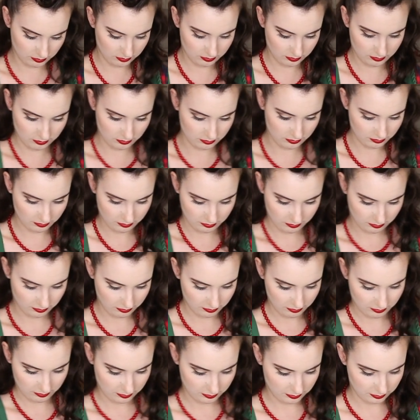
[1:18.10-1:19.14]
I do
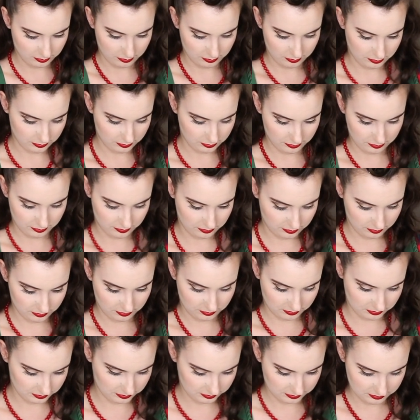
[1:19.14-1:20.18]
have a bun tray,
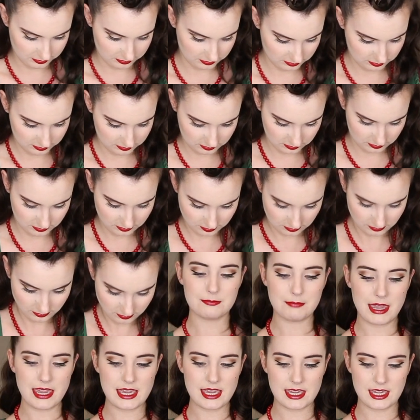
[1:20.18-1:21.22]
but I think I might just
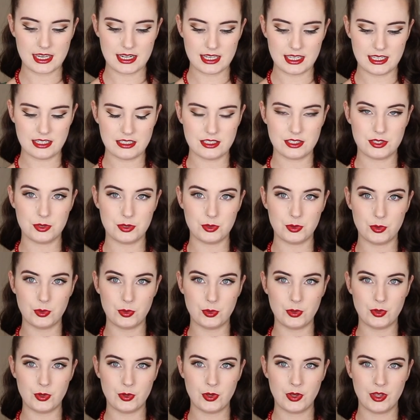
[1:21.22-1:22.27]
make it
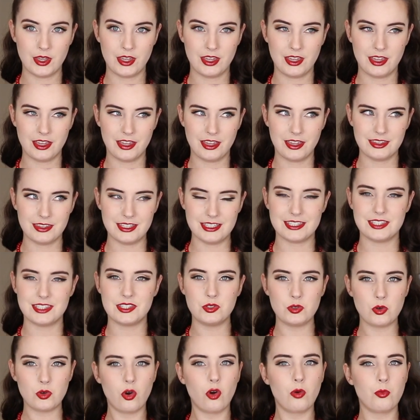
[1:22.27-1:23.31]
into this
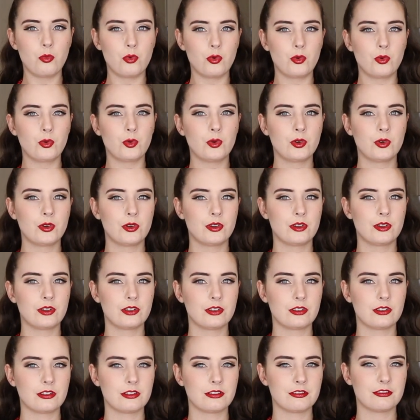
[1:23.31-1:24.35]
normal
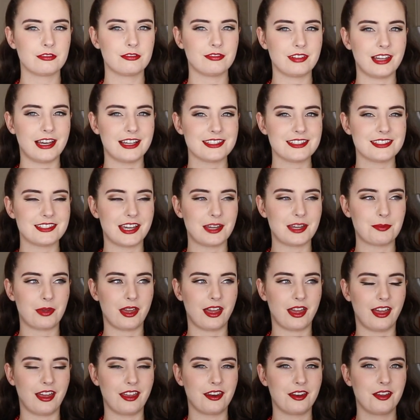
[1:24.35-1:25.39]
flat side
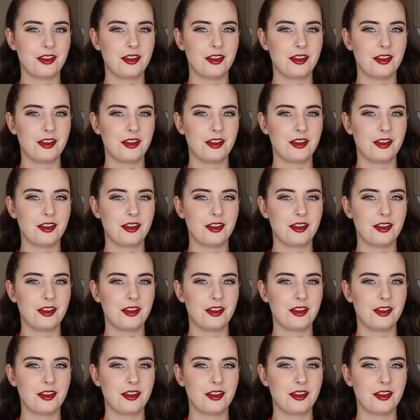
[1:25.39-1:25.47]
pan.